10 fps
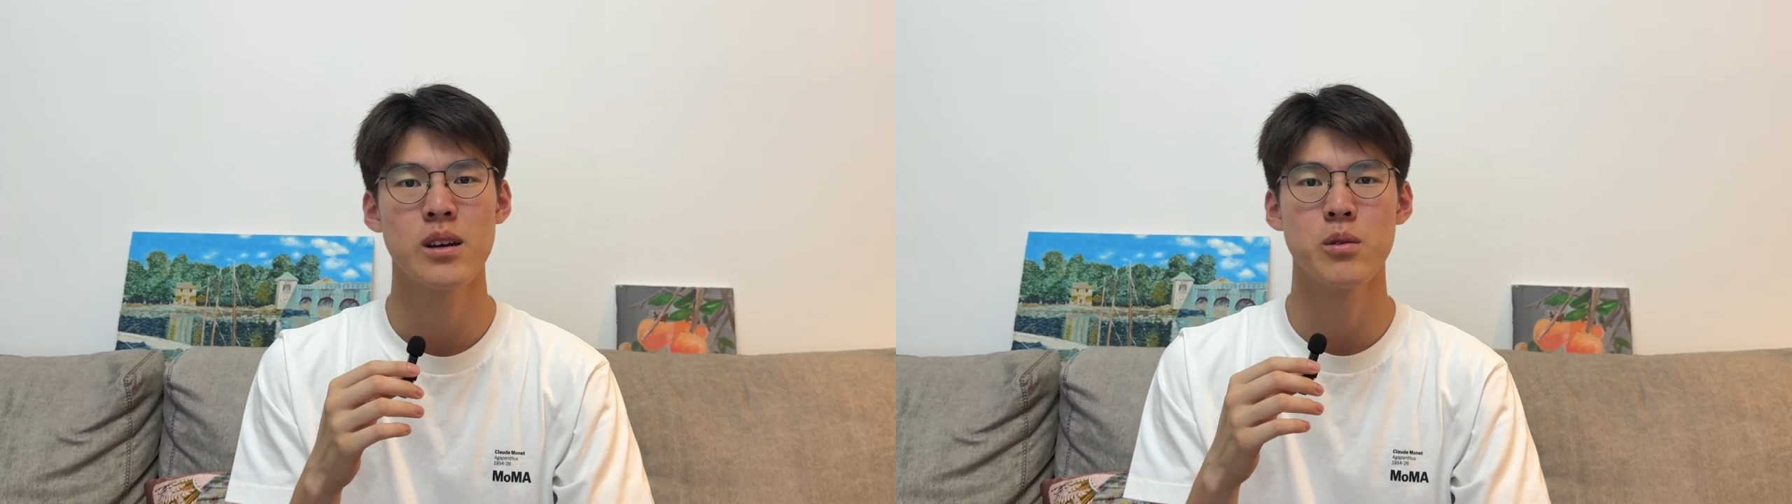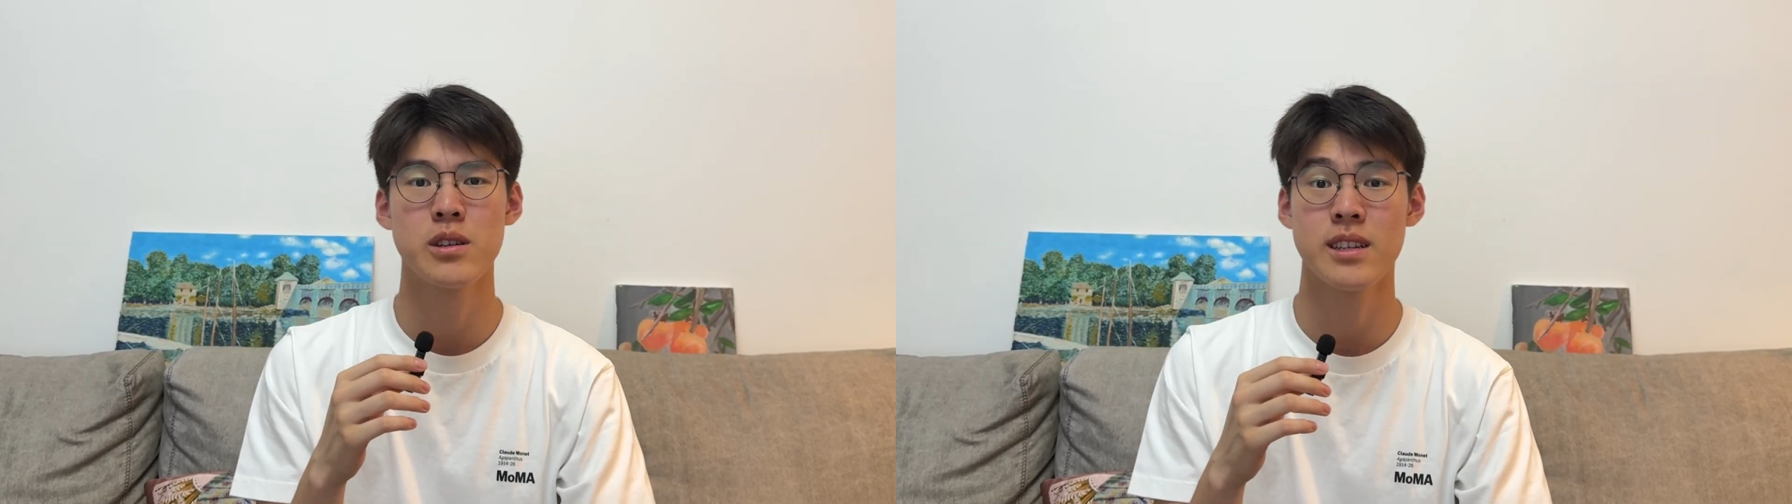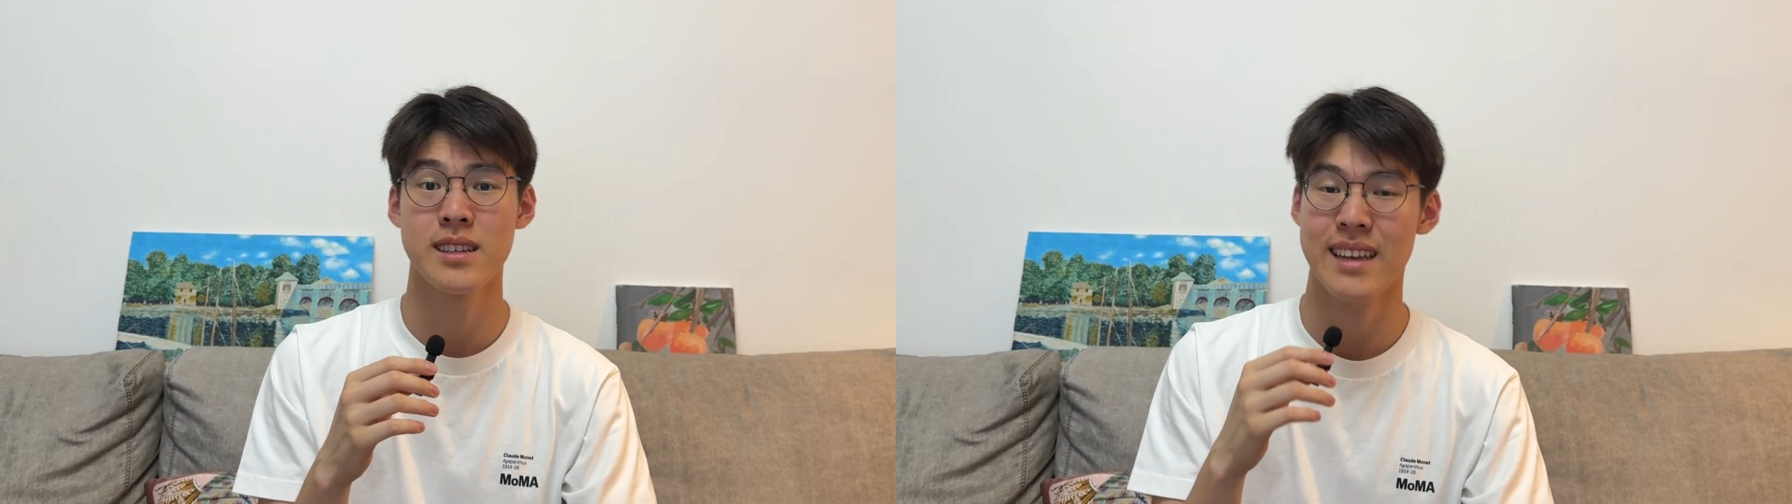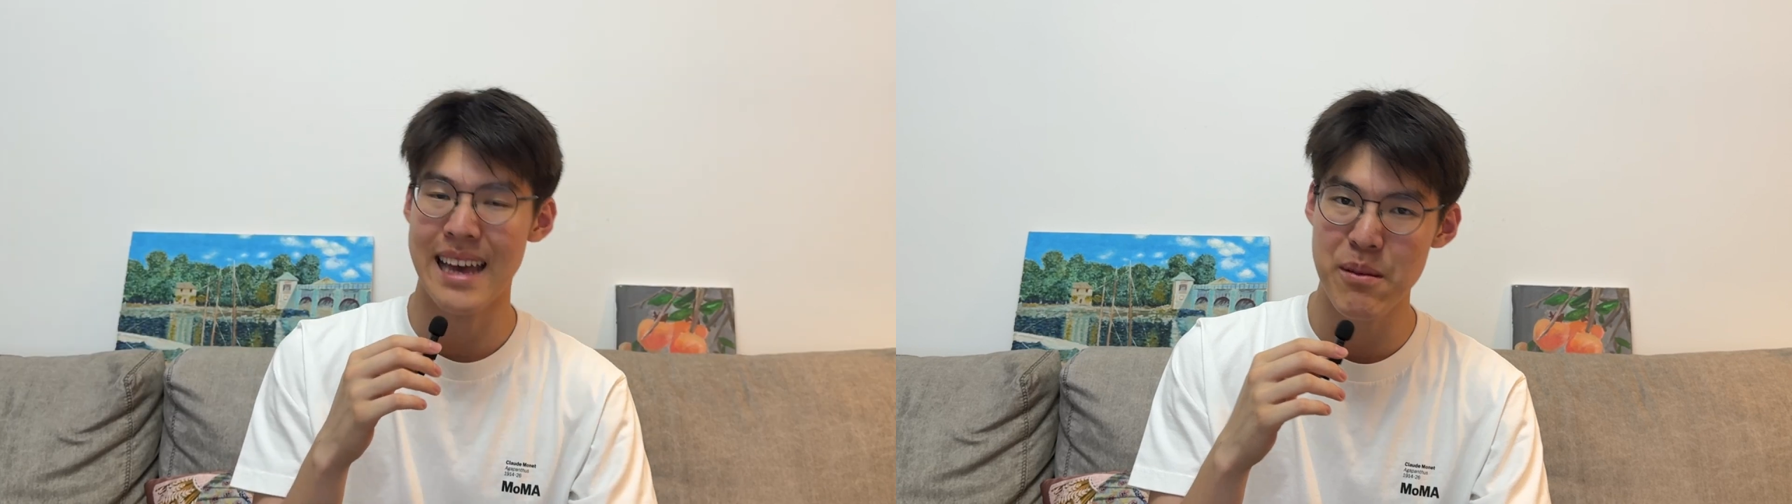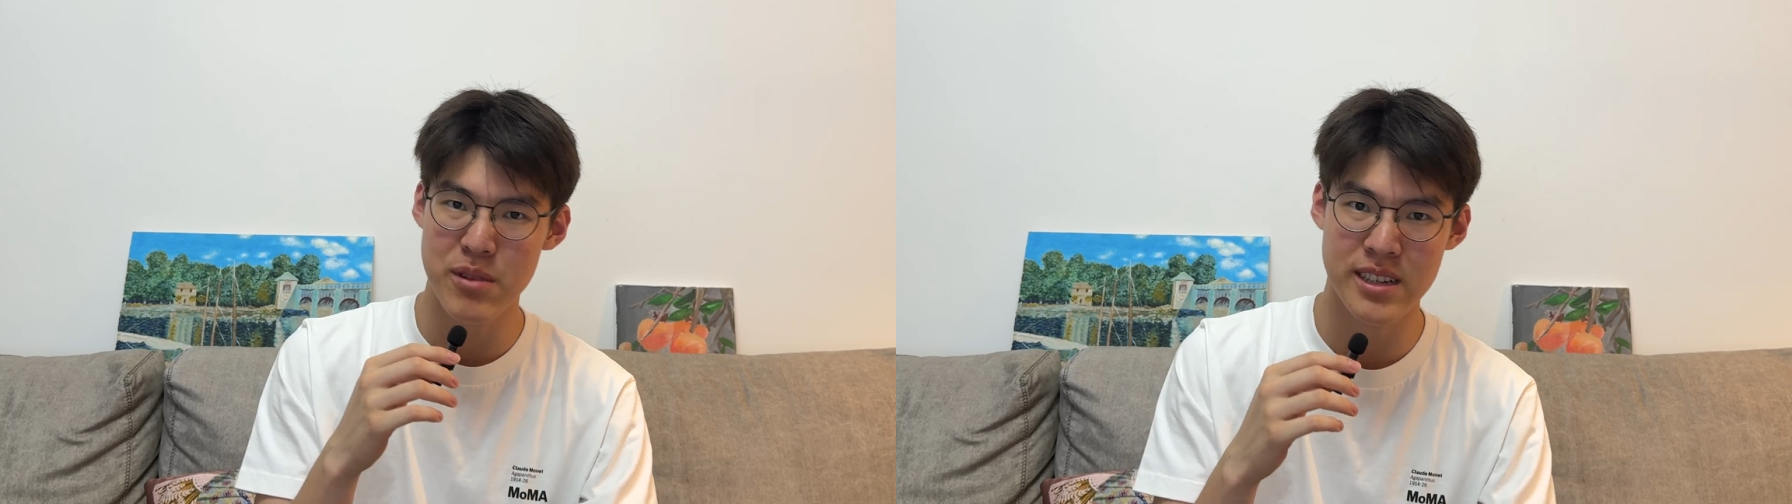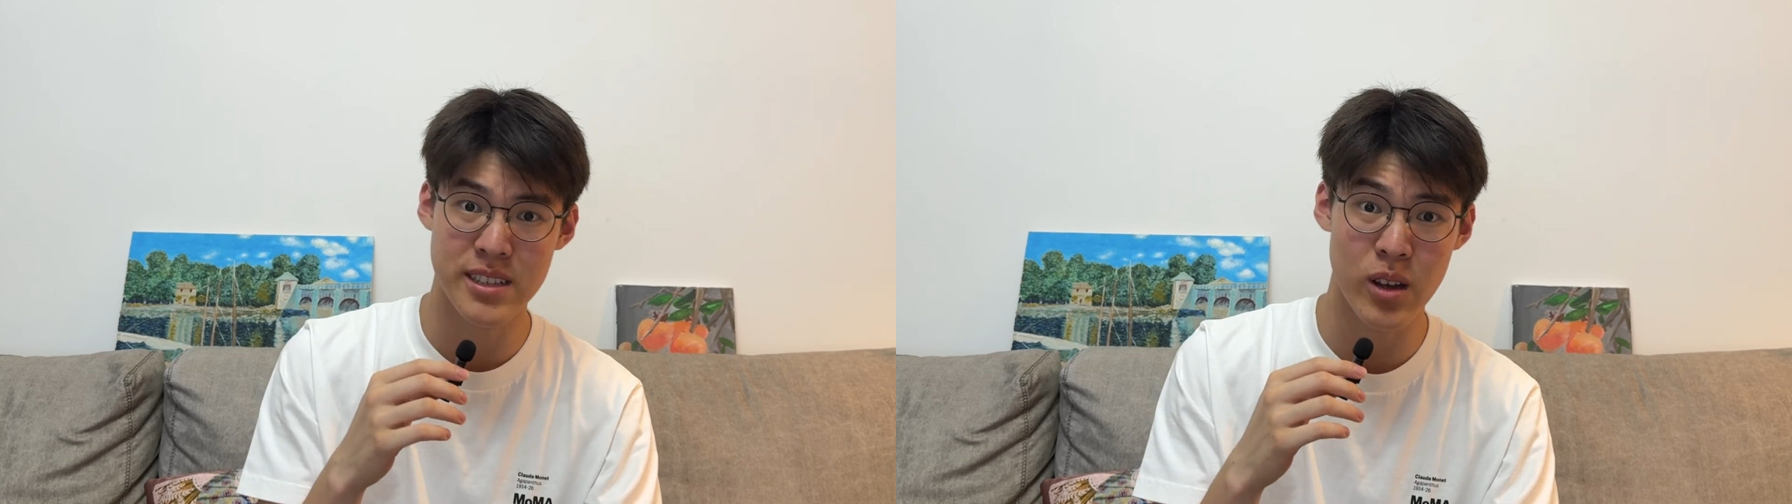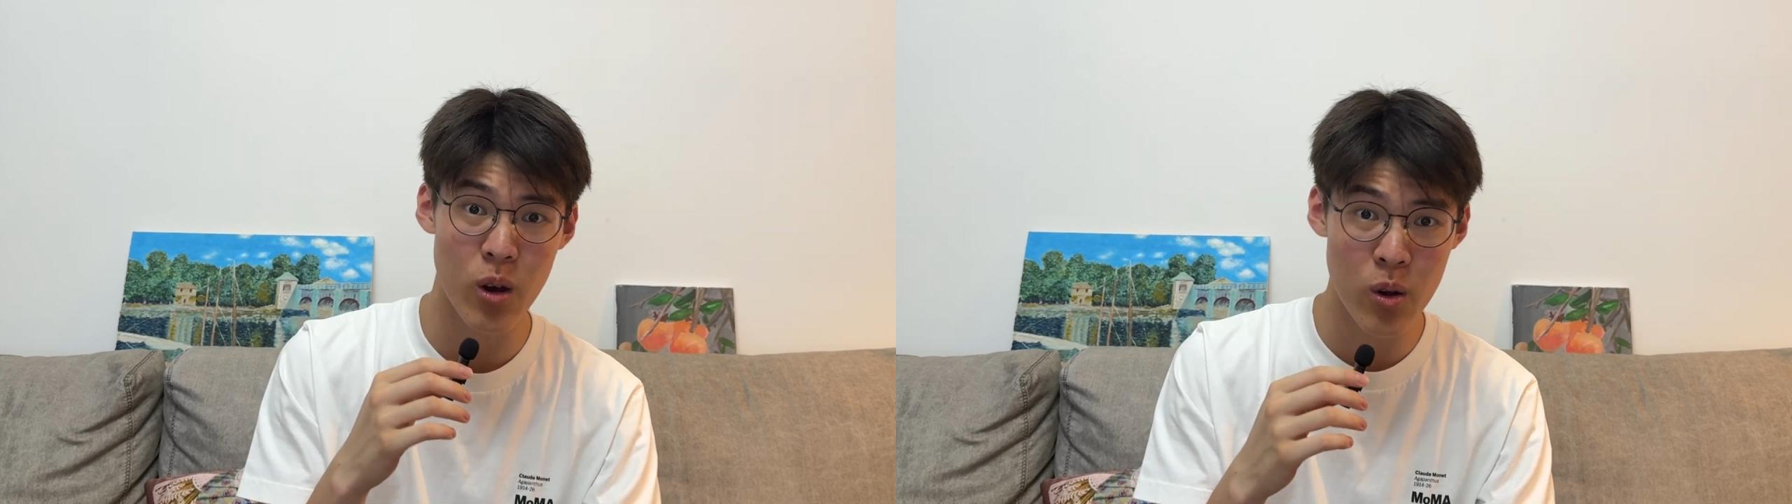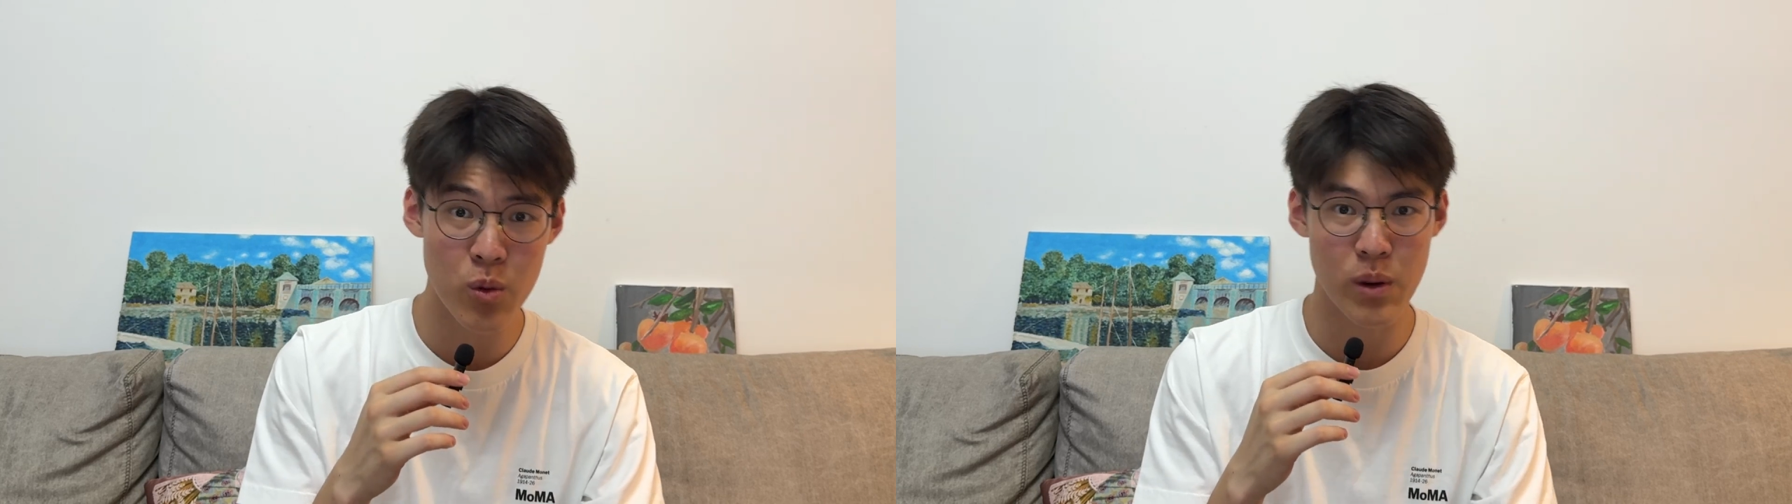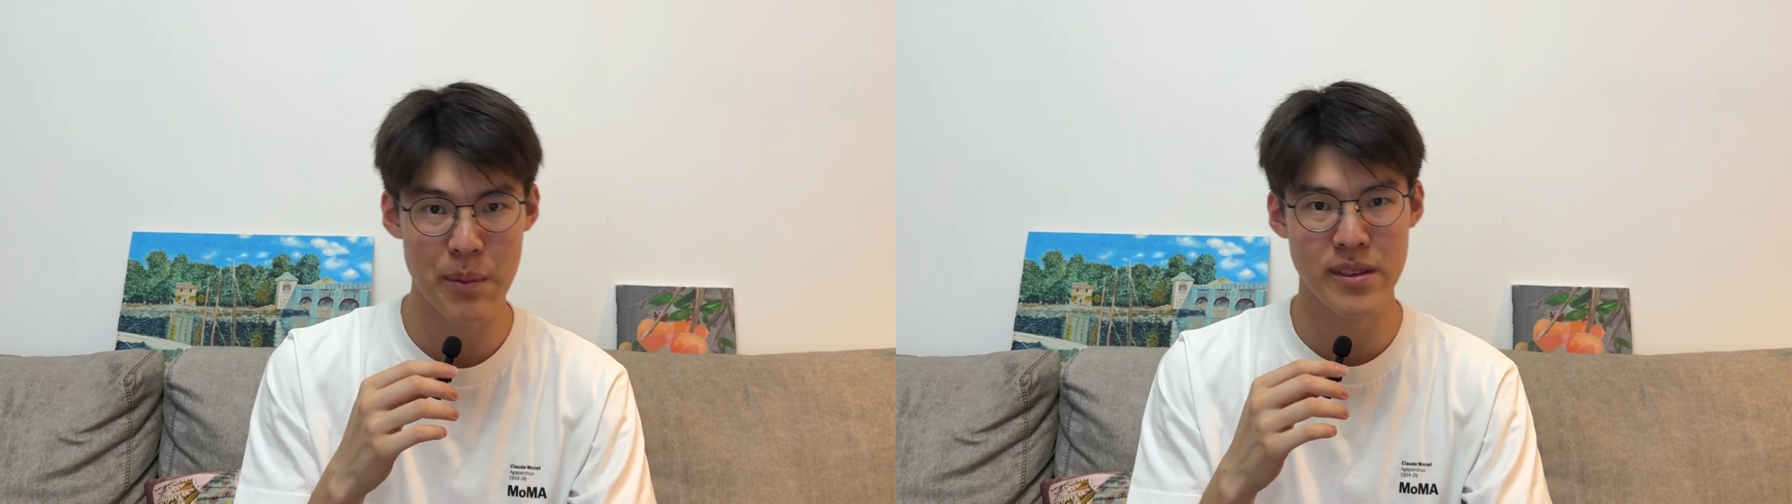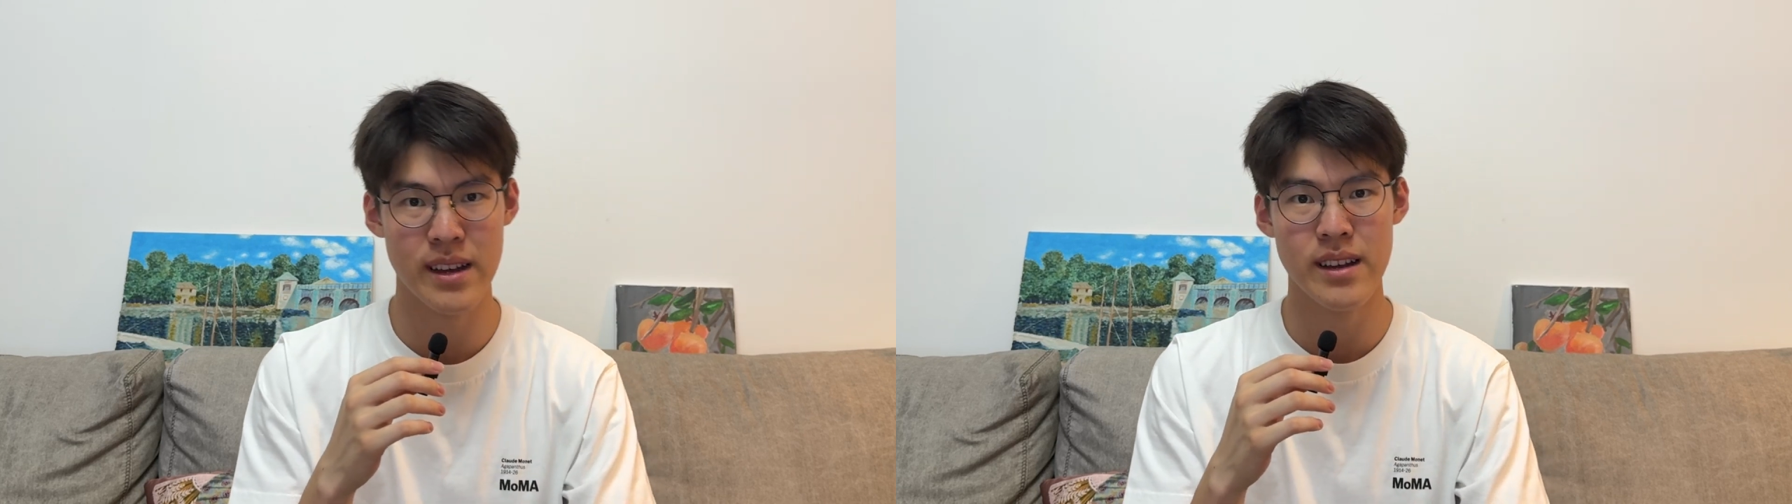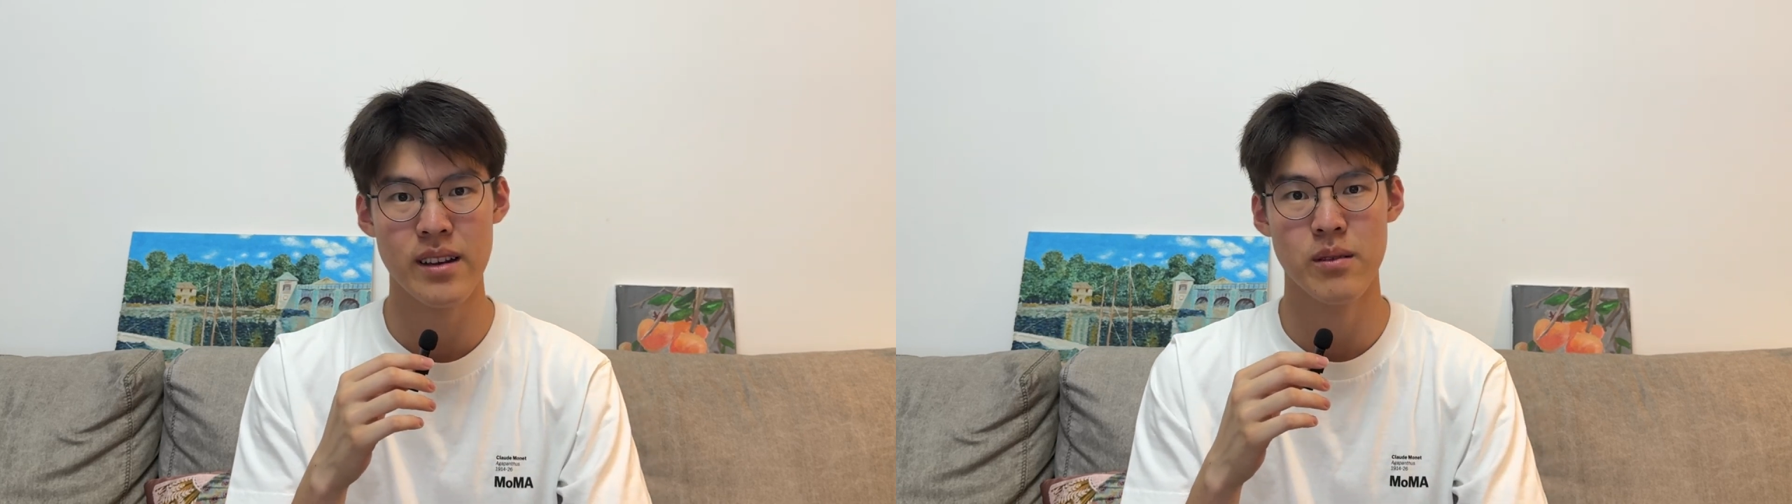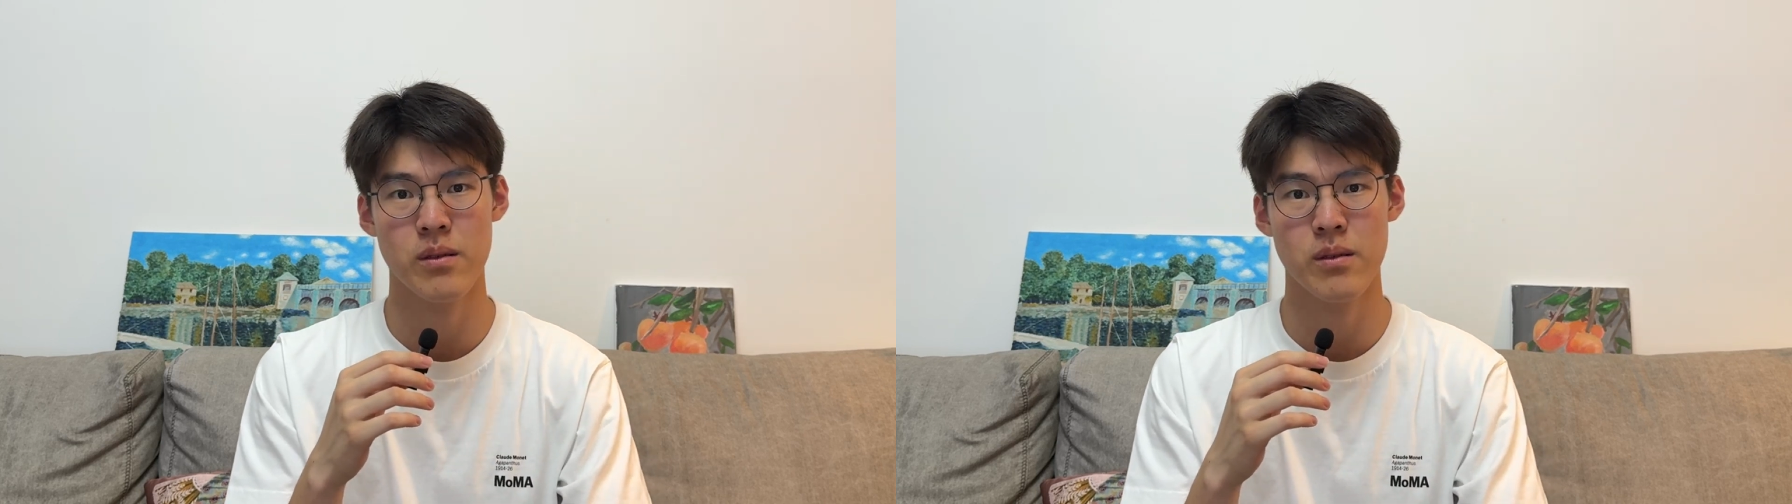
which is Cambridge's own website